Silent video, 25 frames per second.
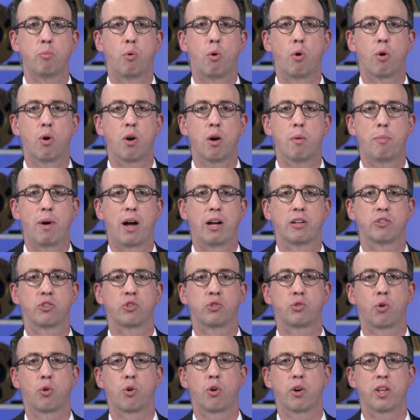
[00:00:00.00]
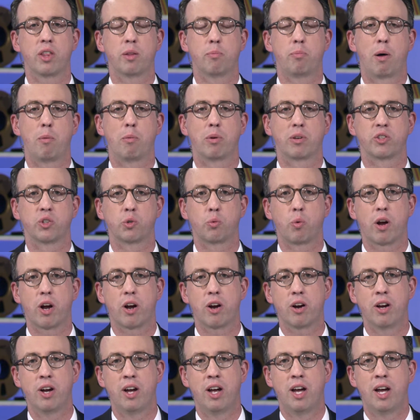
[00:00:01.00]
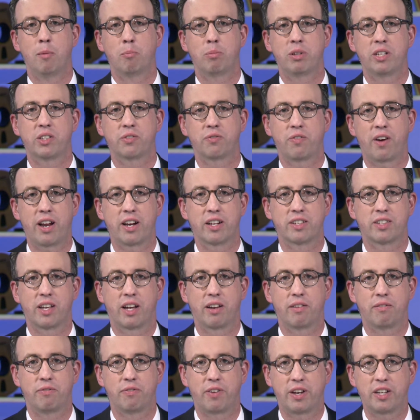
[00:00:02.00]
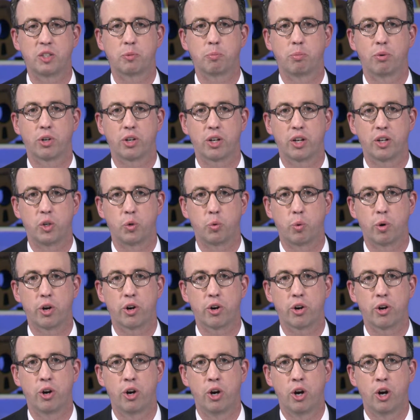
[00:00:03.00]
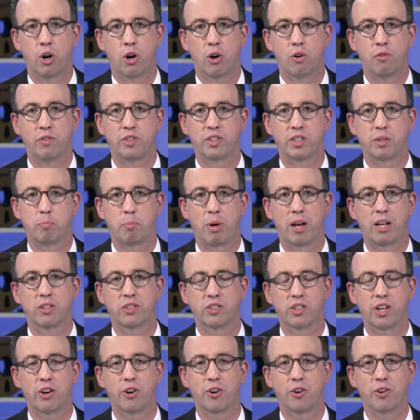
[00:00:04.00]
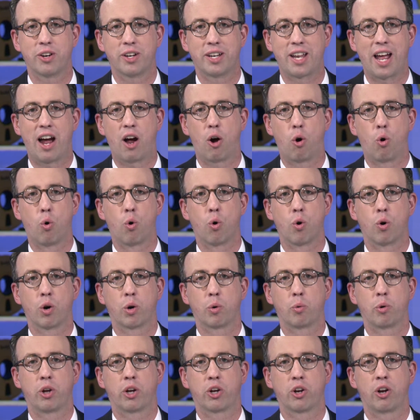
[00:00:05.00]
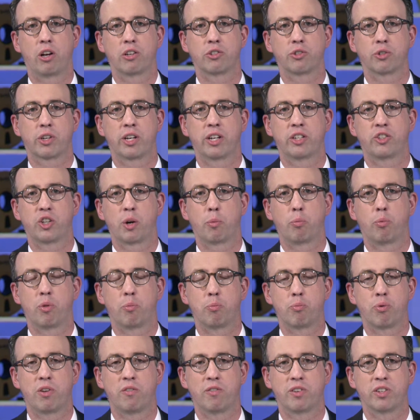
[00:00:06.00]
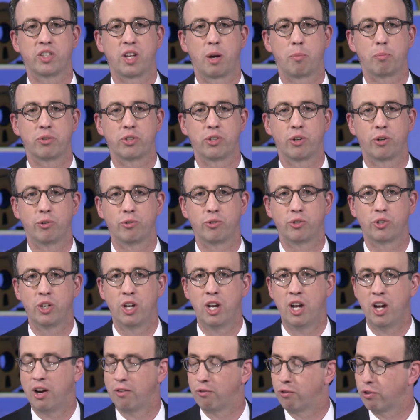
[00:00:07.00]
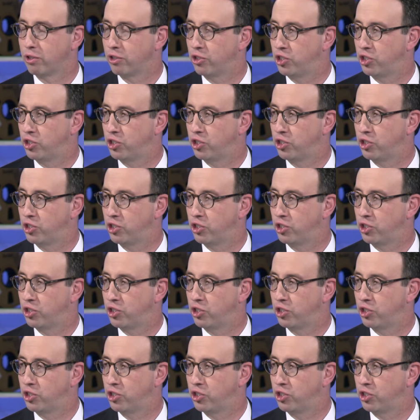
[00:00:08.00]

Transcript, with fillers: more about Story in the Public Square, please find us on Facebook and Twitter, or visit pellcenter.org, where you can also catch up with previous episodes. For